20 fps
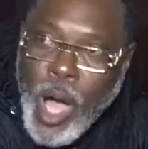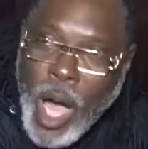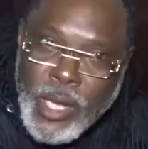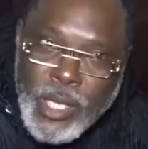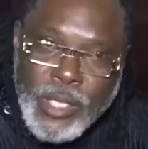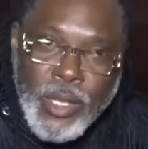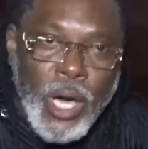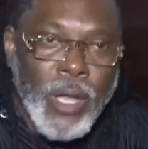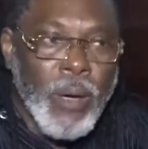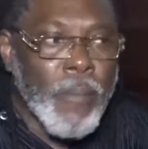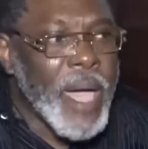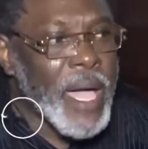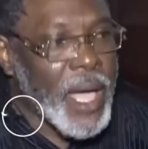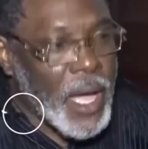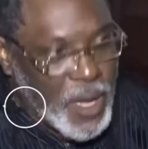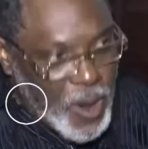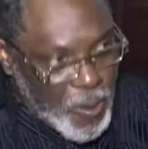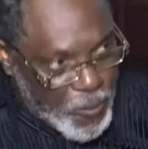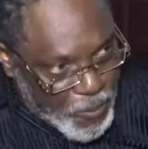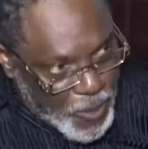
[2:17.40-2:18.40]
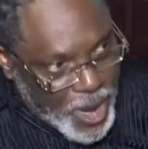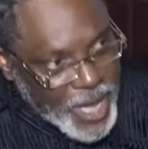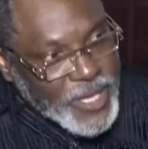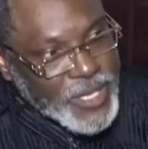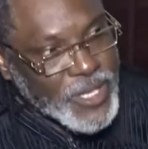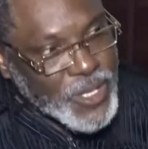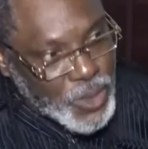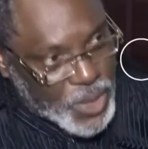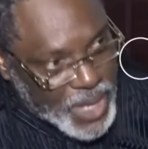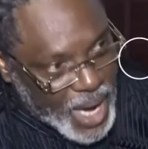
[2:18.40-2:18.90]
God is going to make a
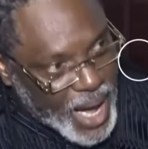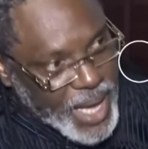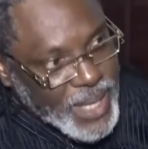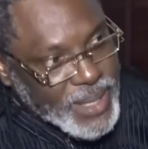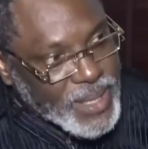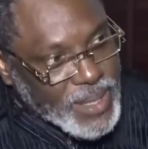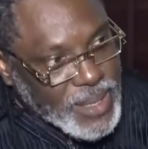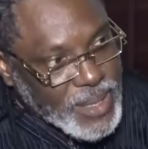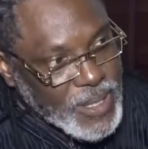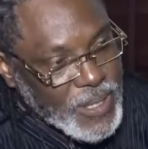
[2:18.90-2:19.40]
difference tonight.